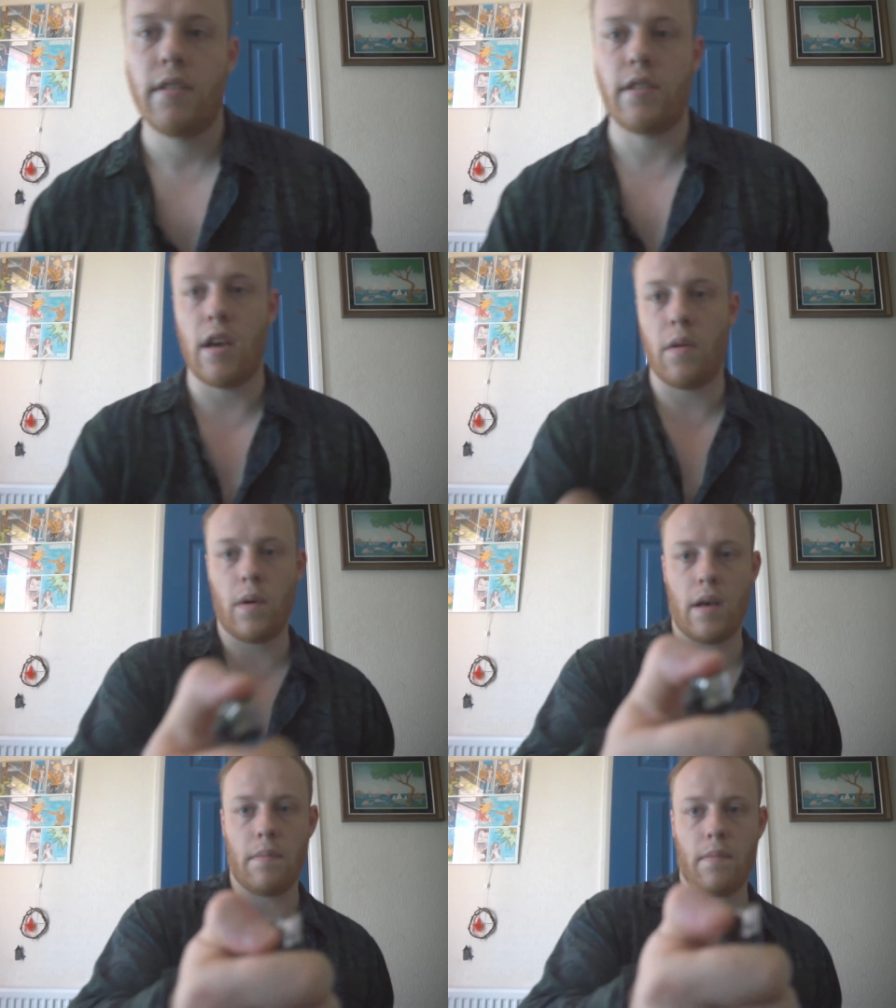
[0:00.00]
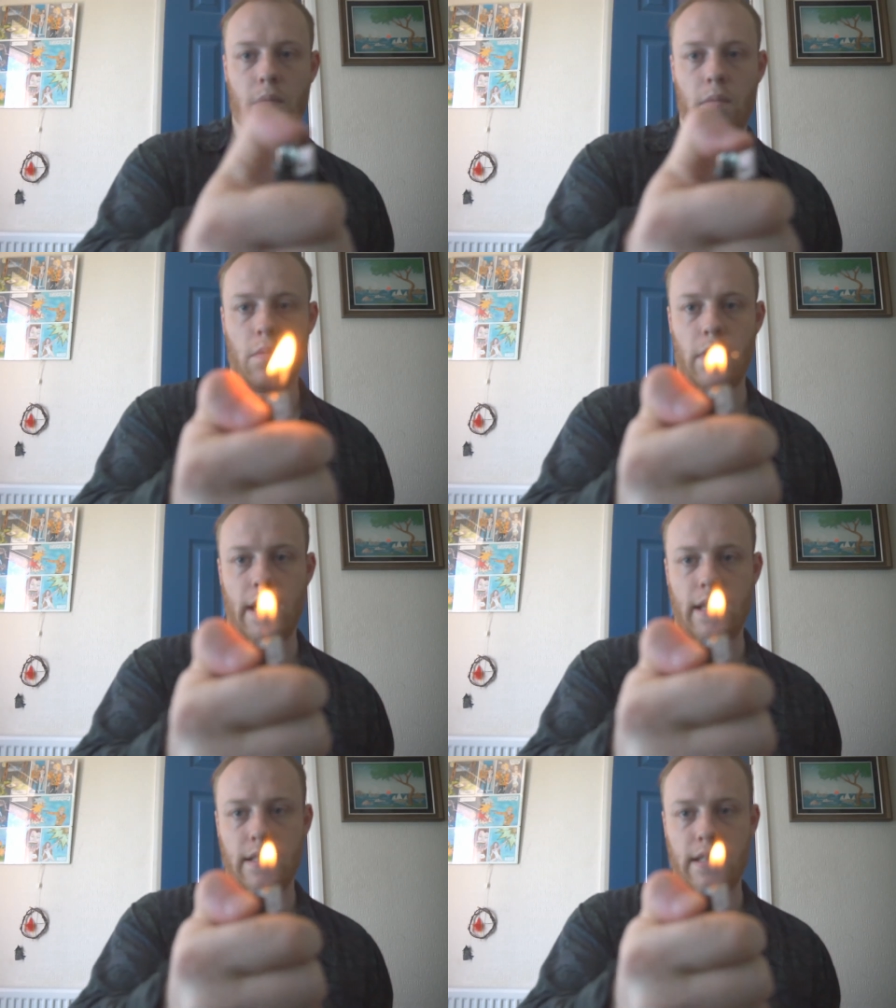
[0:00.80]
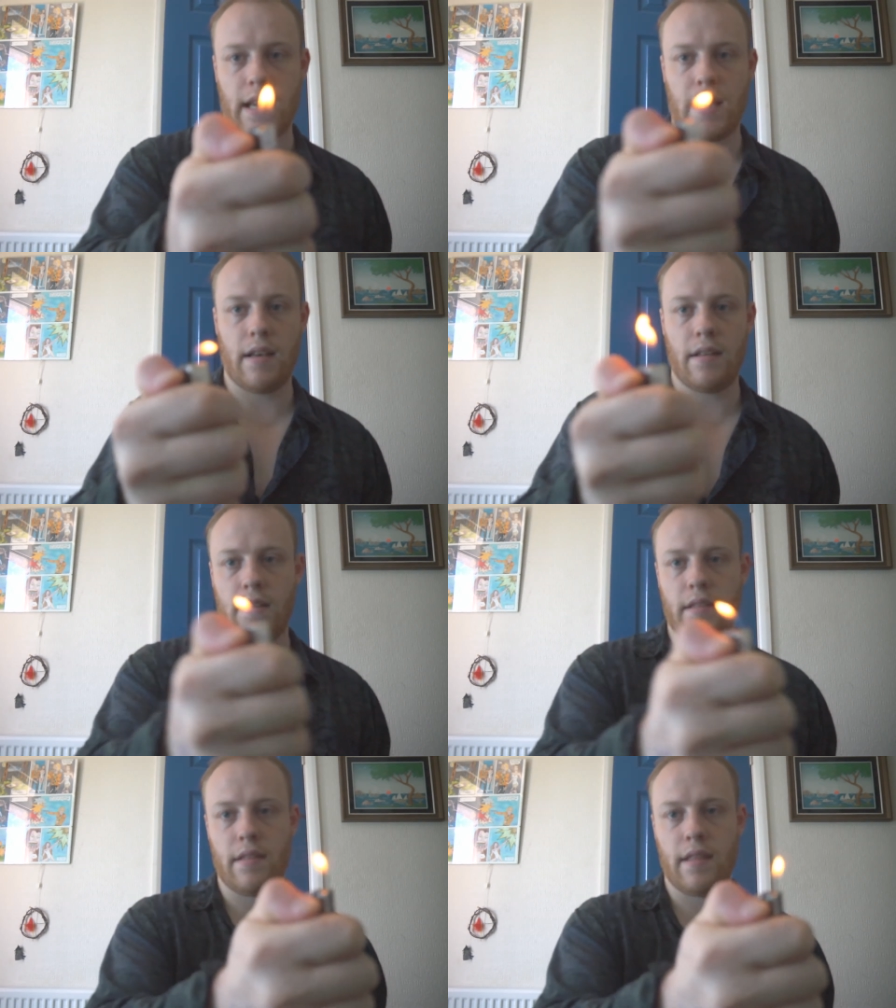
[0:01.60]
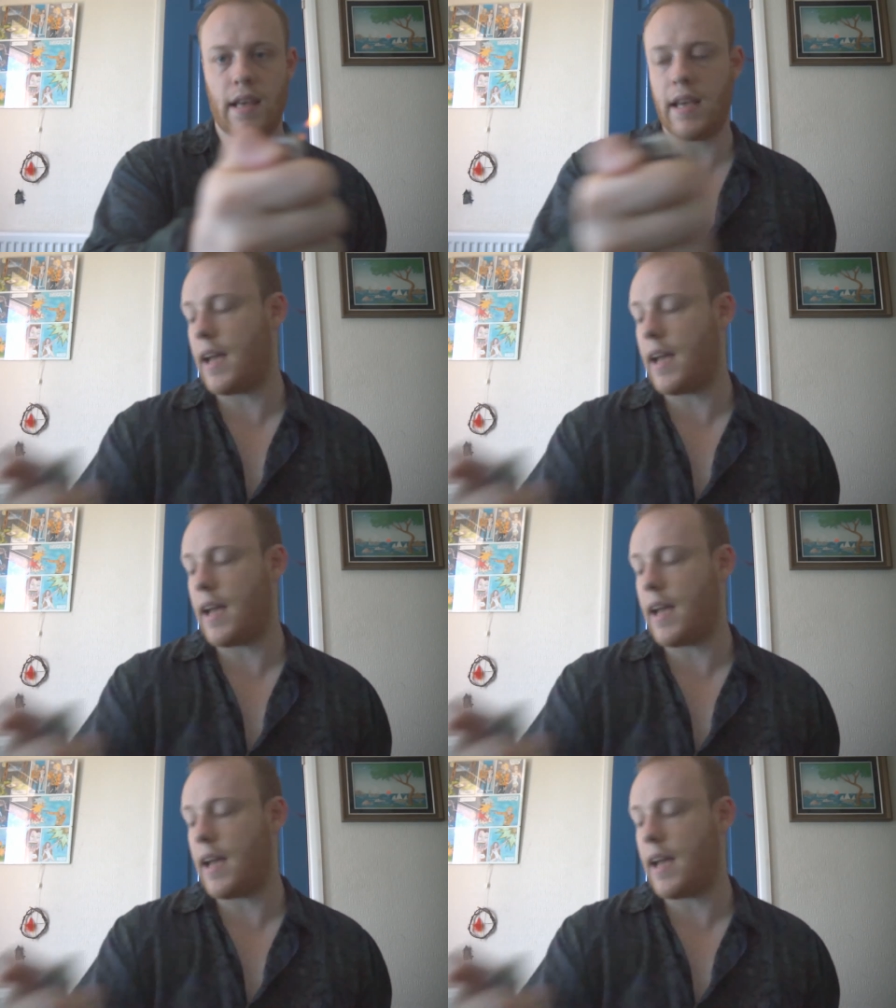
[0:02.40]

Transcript: So um, we can see the